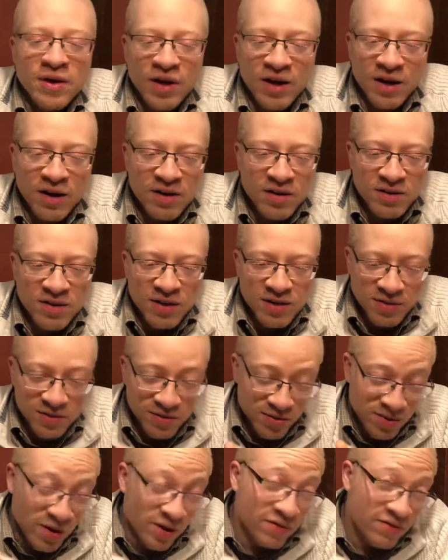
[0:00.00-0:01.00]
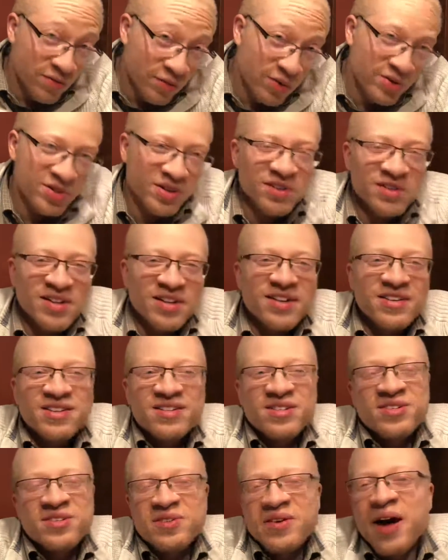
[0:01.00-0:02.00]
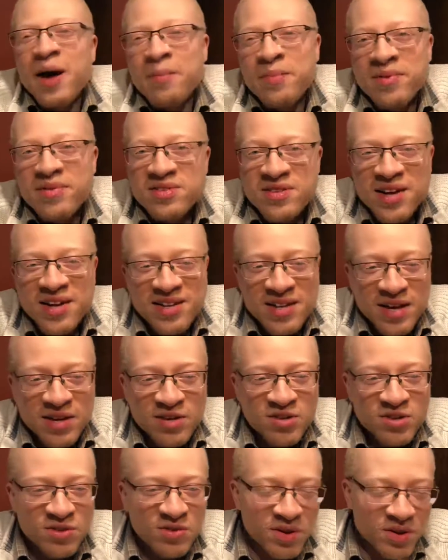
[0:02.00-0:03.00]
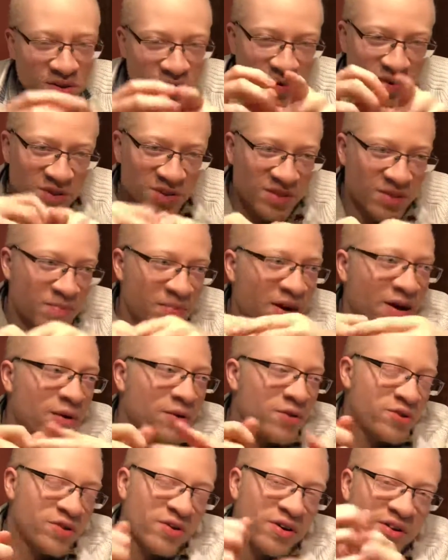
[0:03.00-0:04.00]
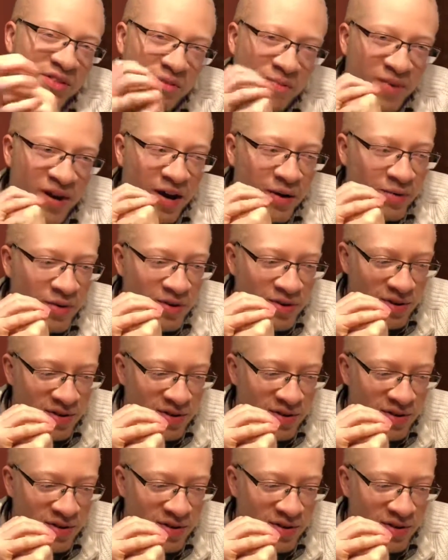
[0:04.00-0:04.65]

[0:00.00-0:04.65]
And it, unfortunately, just so happens that as you increase the power draw on the battery,